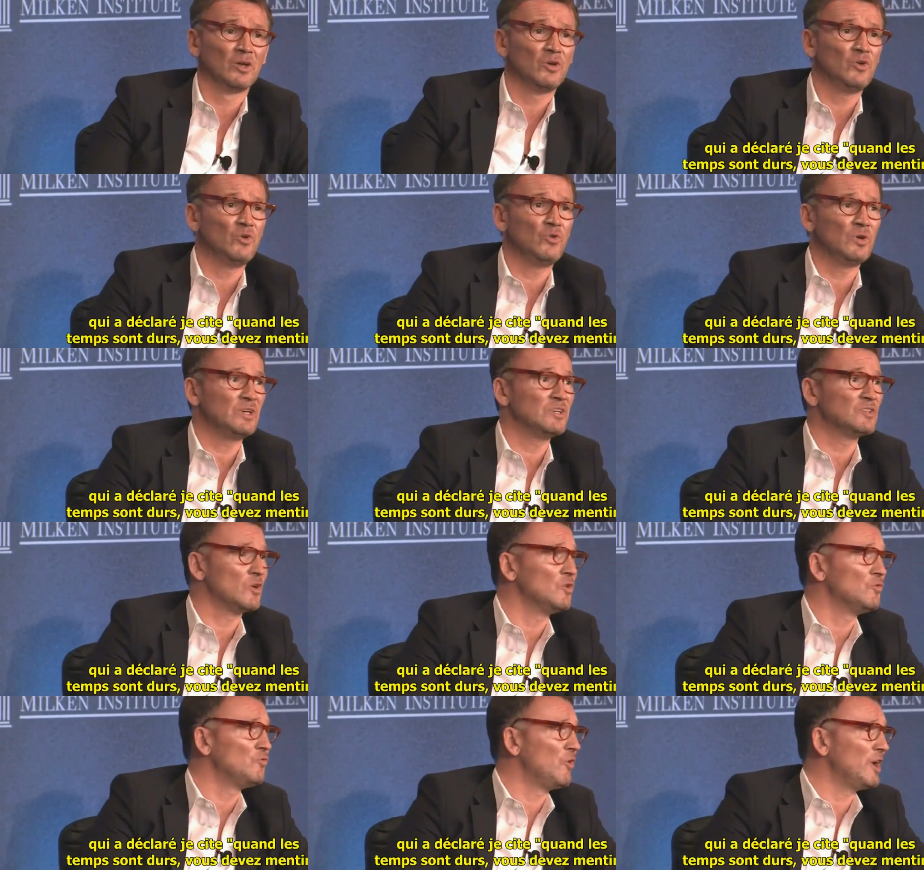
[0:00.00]
who
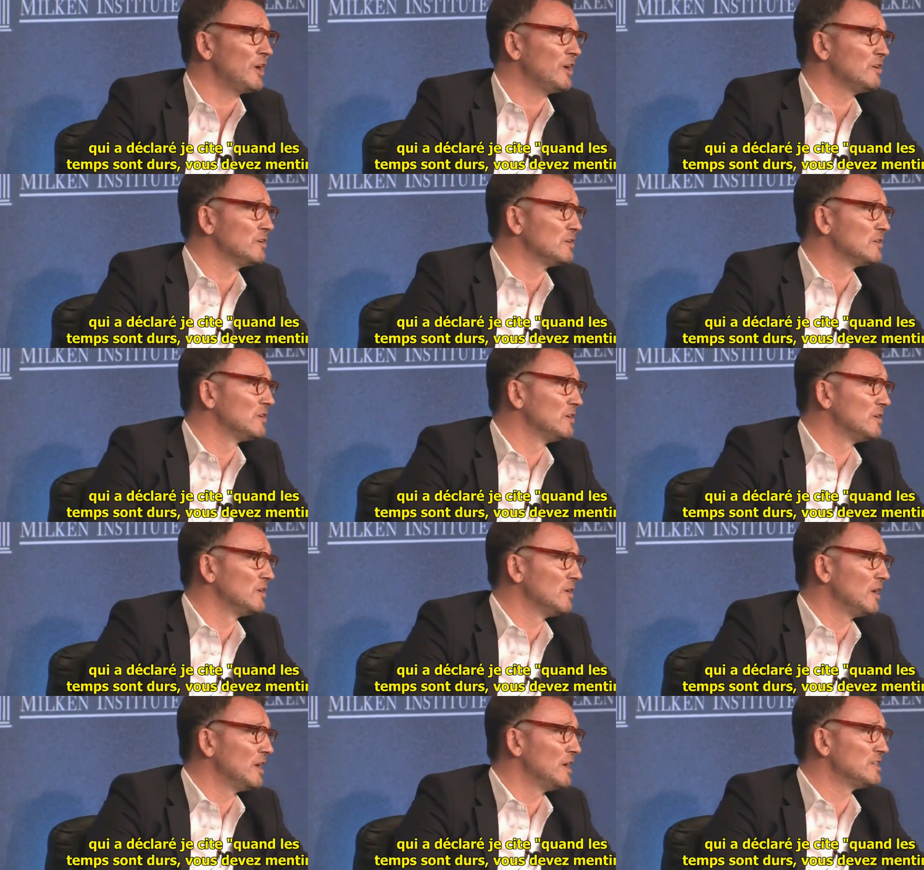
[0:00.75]
is on record
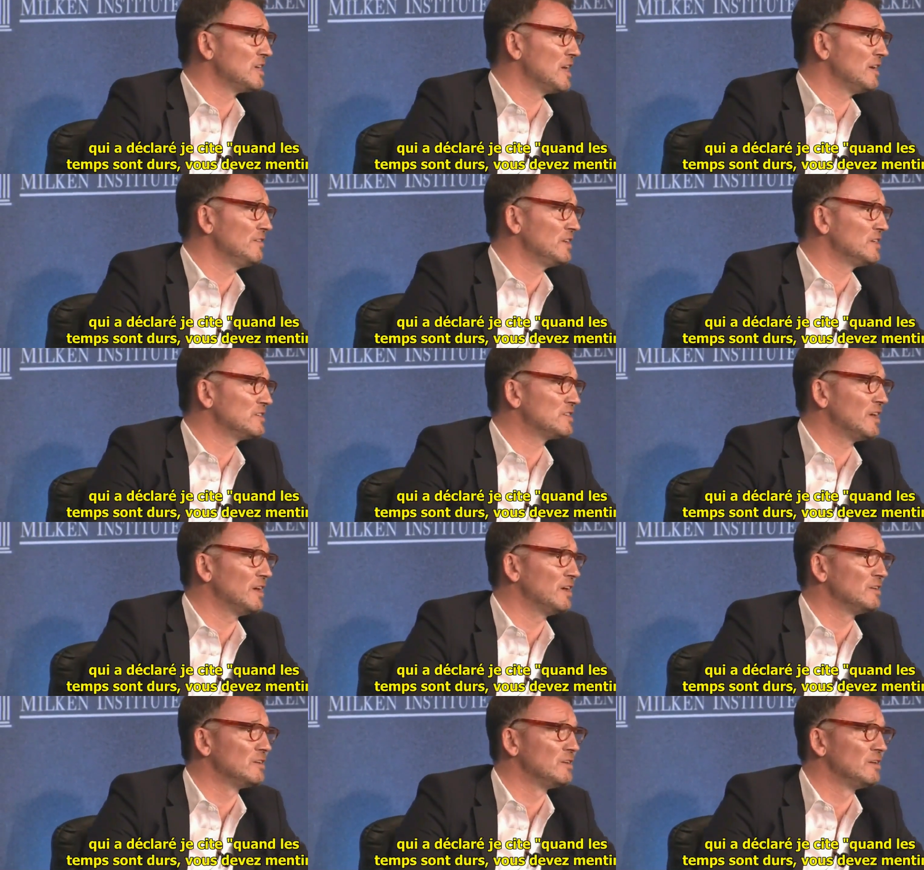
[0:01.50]
as having
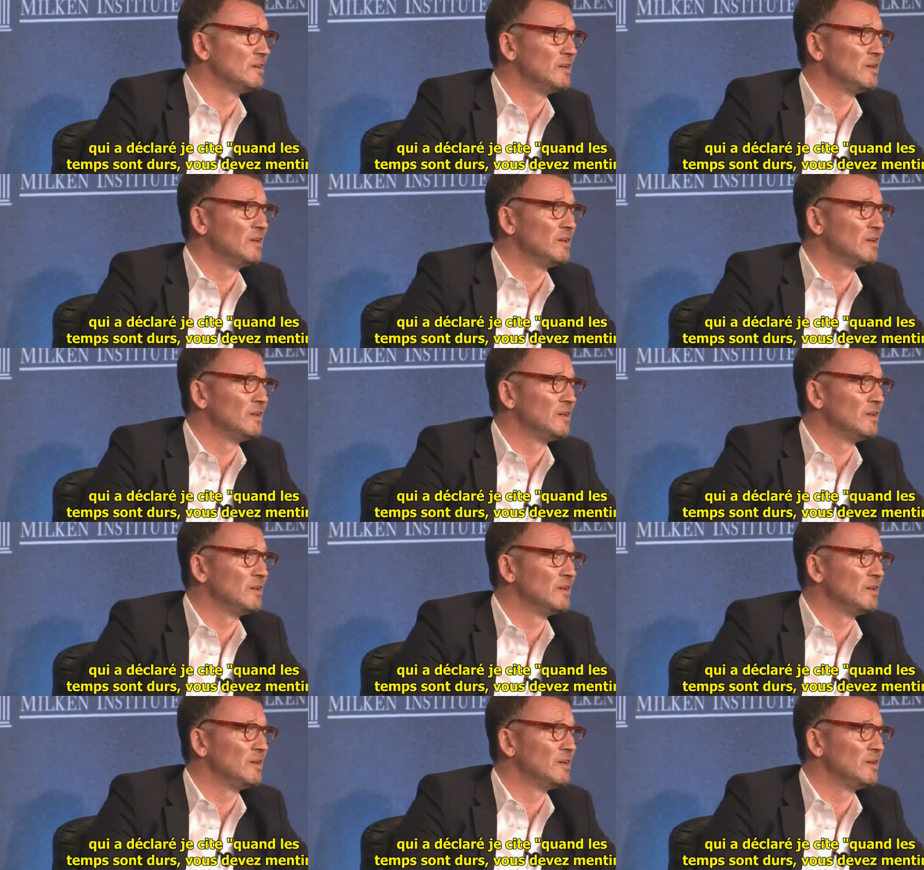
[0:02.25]
said